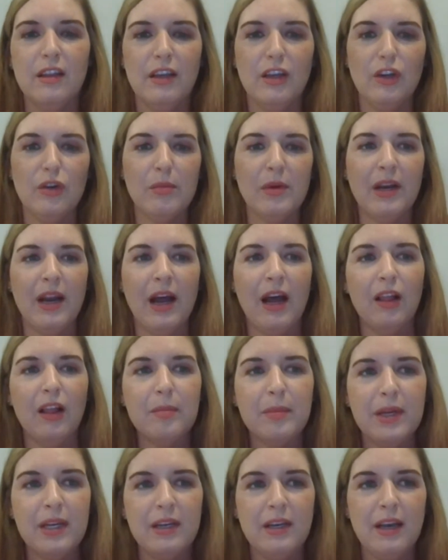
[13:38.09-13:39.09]
the human
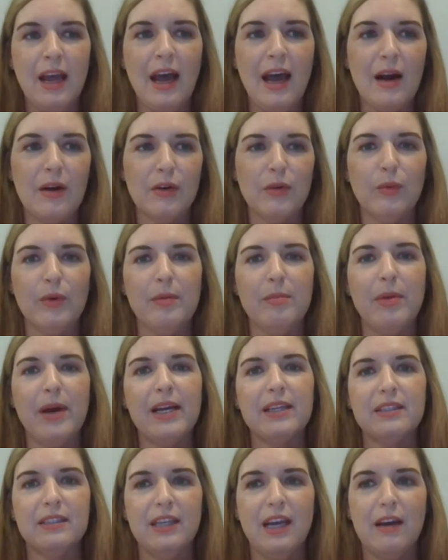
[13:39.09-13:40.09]
element and how do we
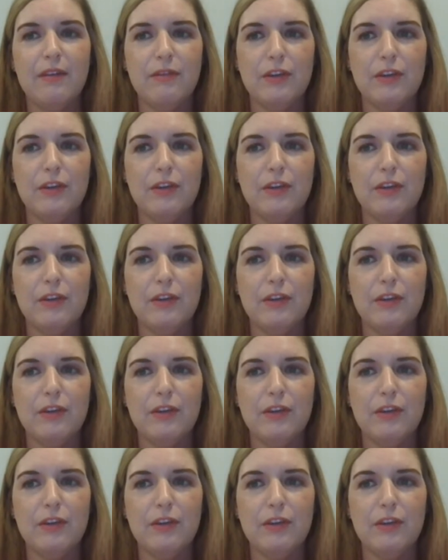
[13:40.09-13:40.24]
best